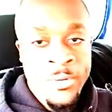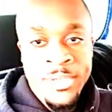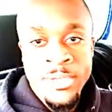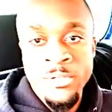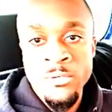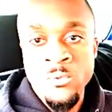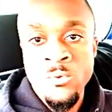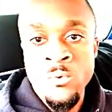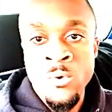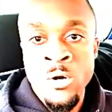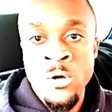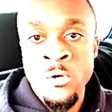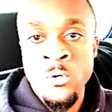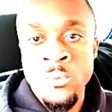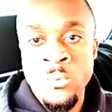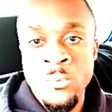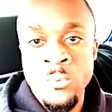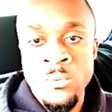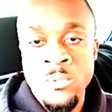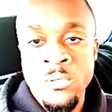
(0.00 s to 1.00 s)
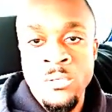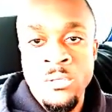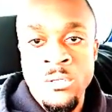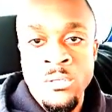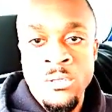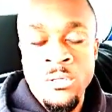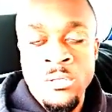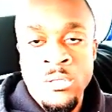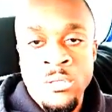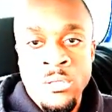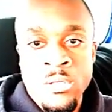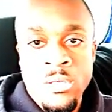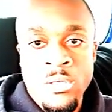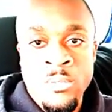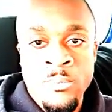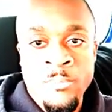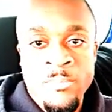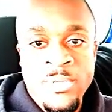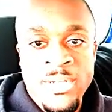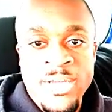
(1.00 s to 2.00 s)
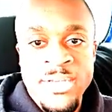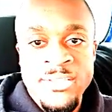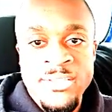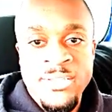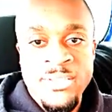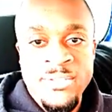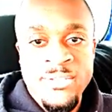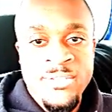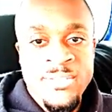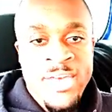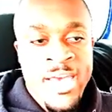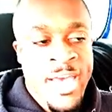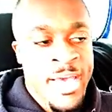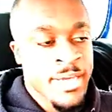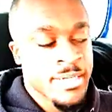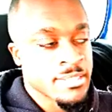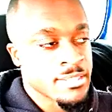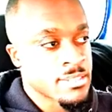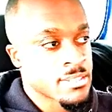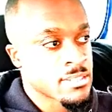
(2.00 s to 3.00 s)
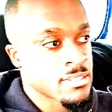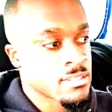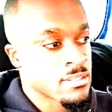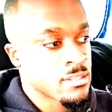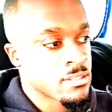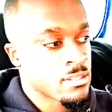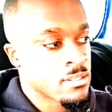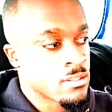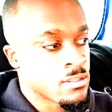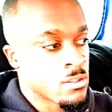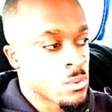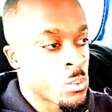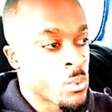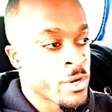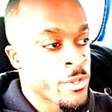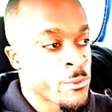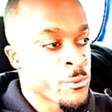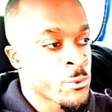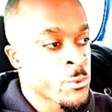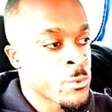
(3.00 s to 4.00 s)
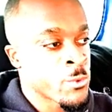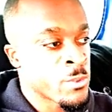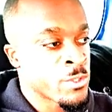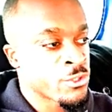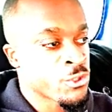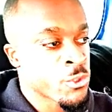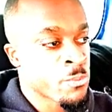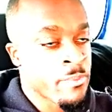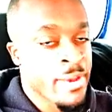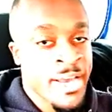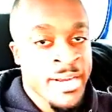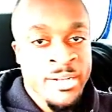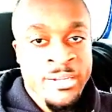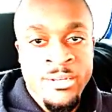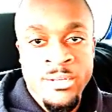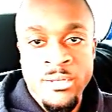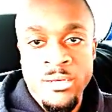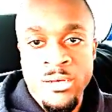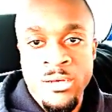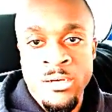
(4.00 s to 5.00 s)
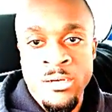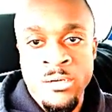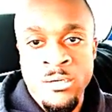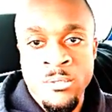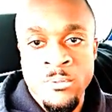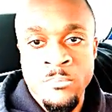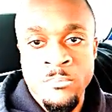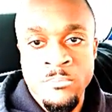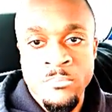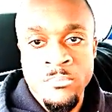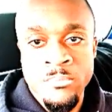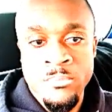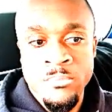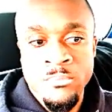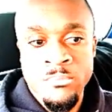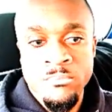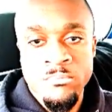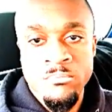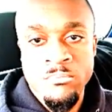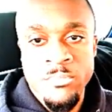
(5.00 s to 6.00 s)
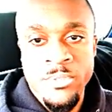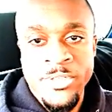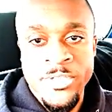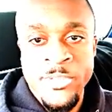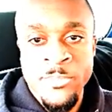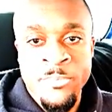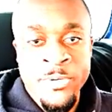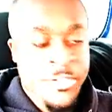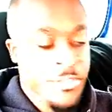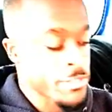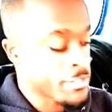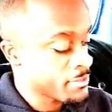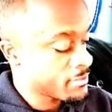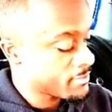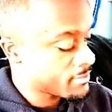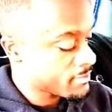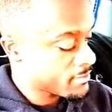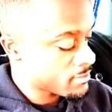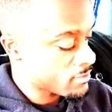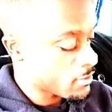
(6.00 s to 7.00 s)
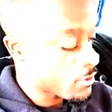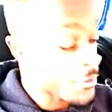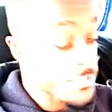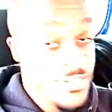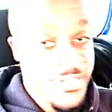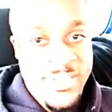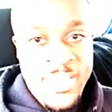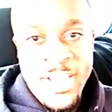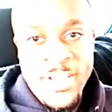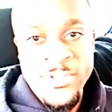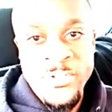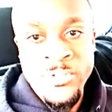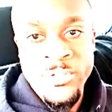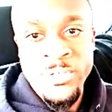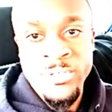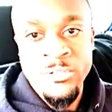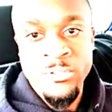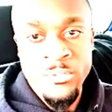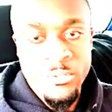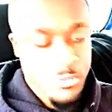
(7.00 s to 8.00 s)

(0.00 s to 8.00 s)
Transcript: it can grow in places that went through a traumatic experience or disaster.